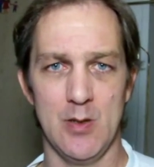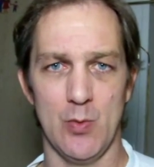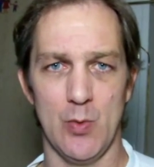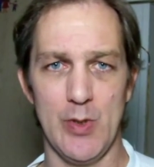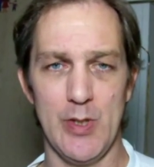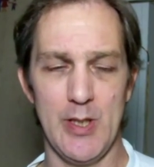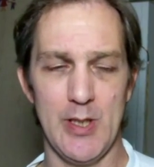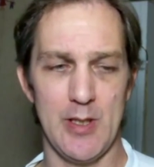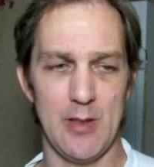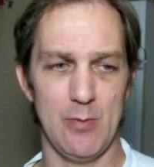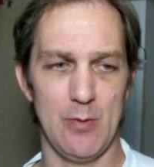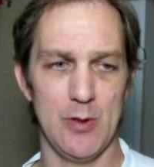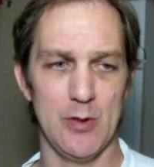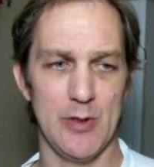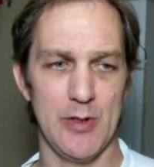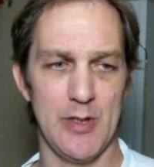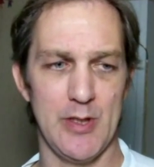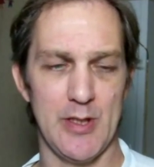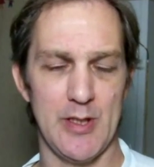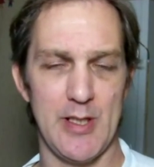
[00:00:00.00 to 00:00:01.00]
We had a
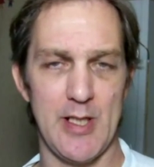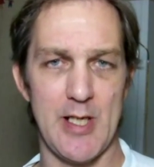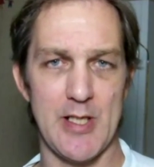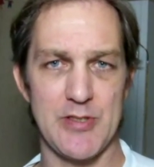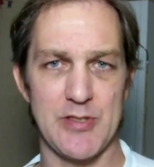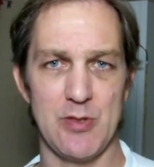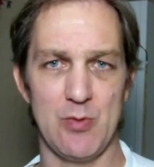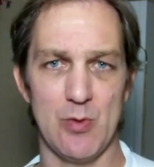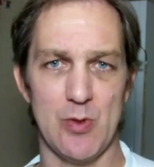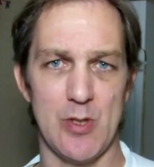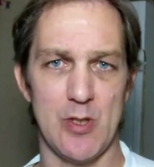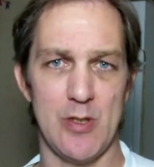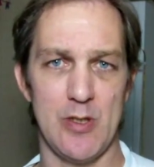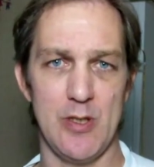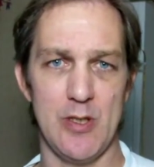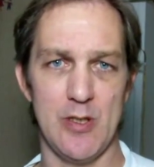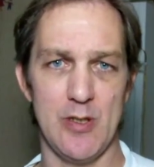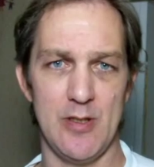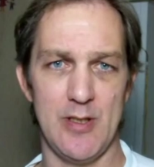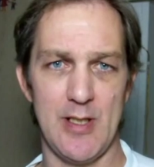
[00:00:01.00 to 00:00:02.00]
really nasty winter
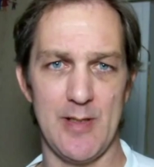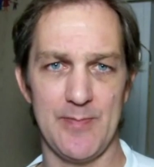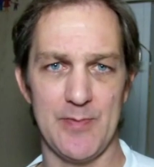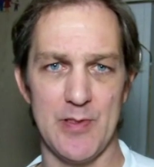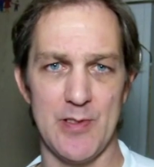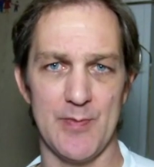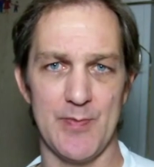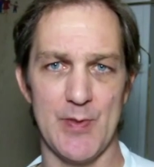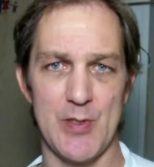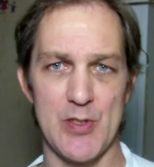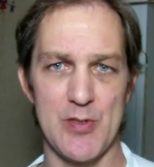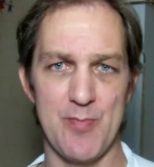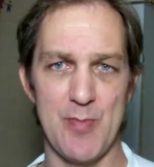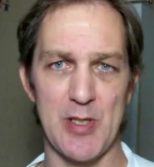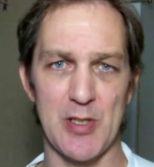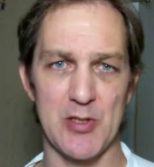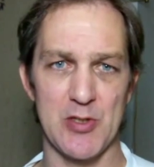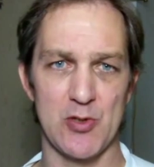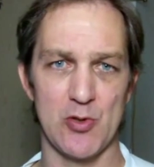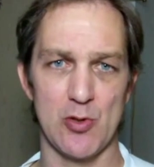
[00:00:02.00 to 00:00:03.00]
here, and after the first
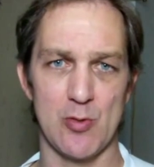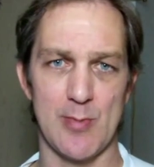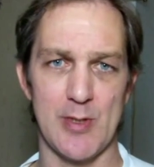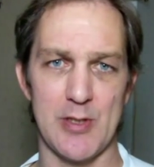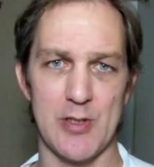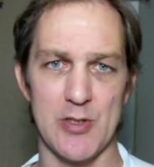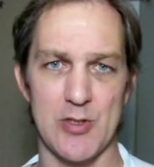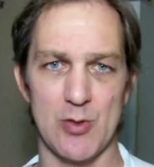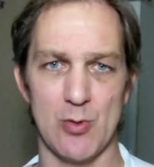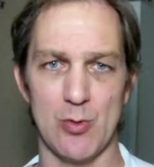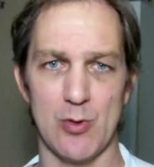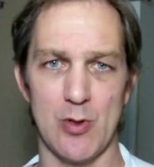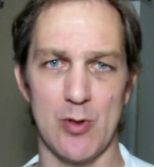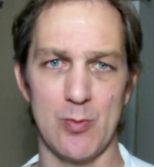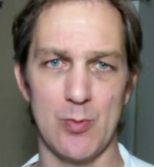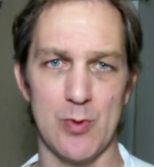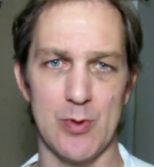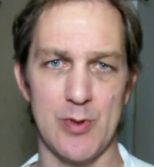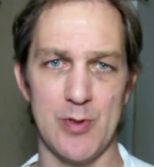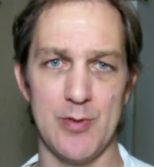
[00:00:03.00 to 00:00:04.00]
big storm I just
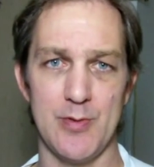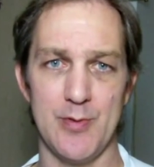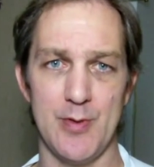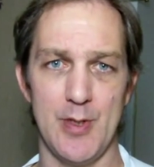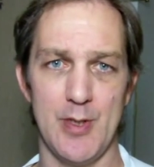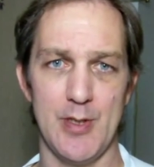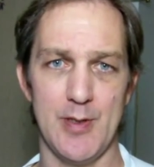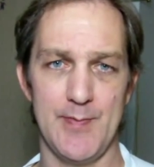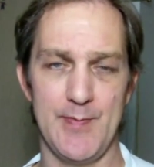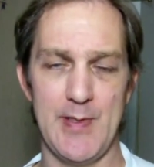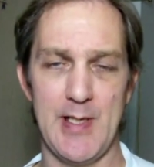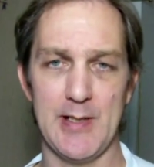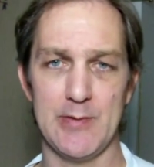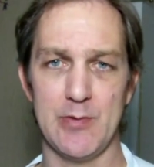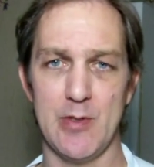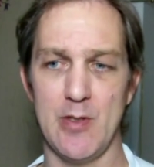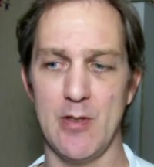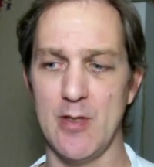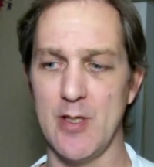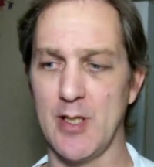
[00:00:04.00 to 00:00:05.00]
ordered one,
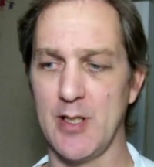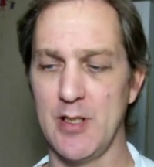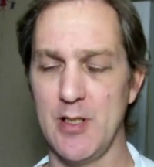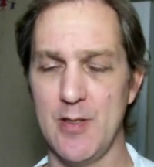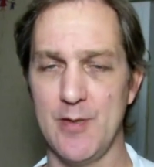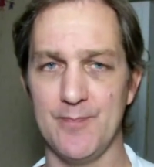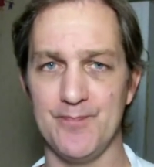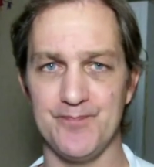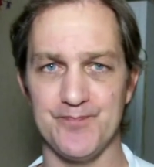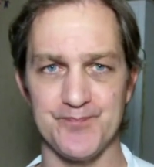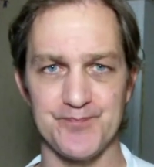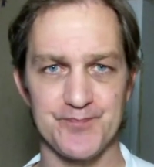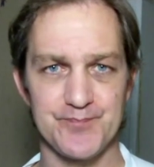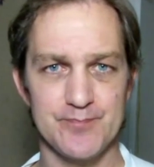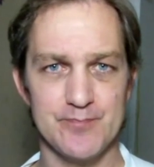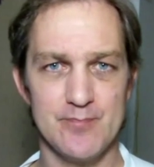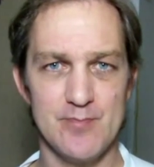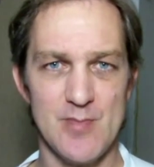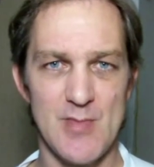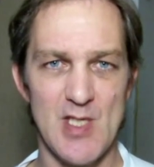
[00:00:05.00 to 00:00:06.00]
factory direct.
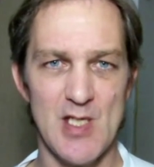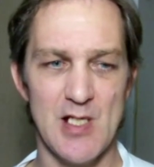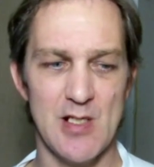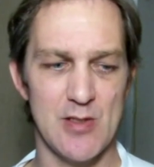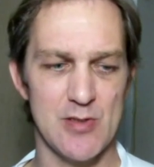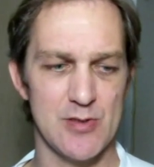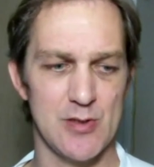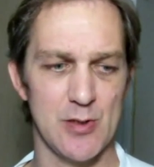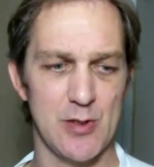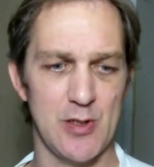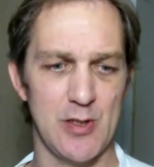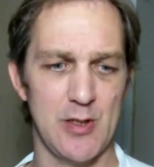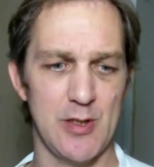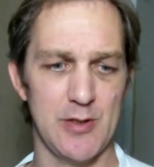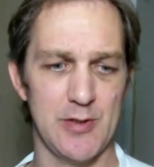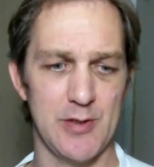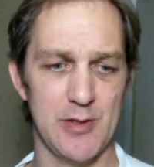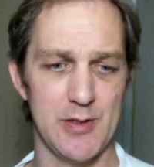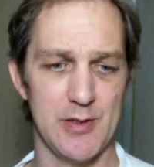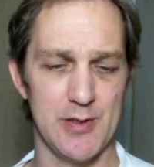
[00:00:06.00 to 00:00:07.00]
I was looking
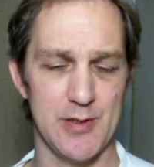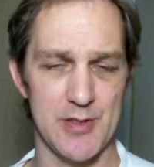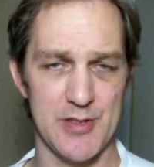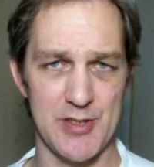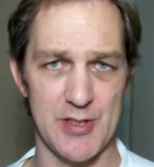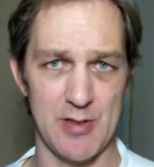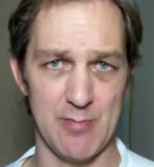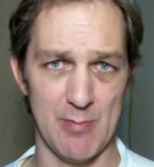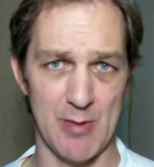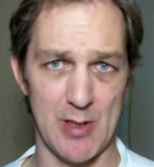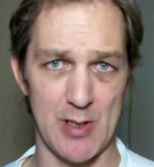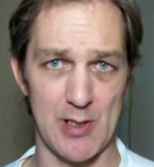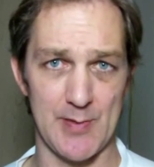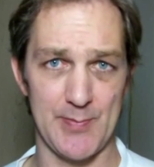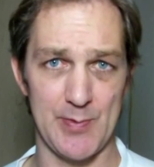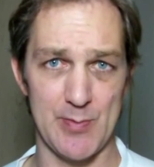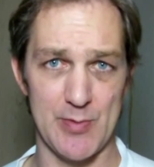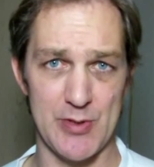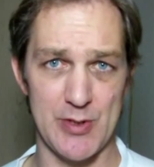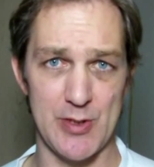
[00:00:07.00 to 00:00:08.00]
at the same model
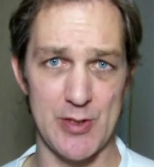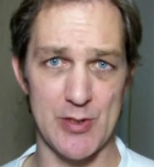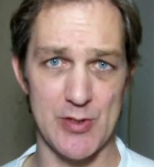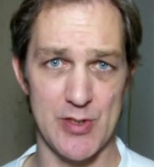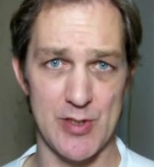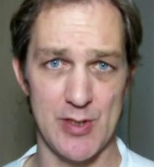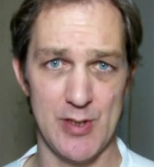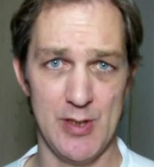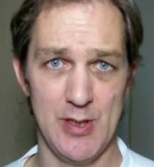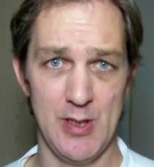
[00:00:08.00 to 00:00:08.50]
from Sears.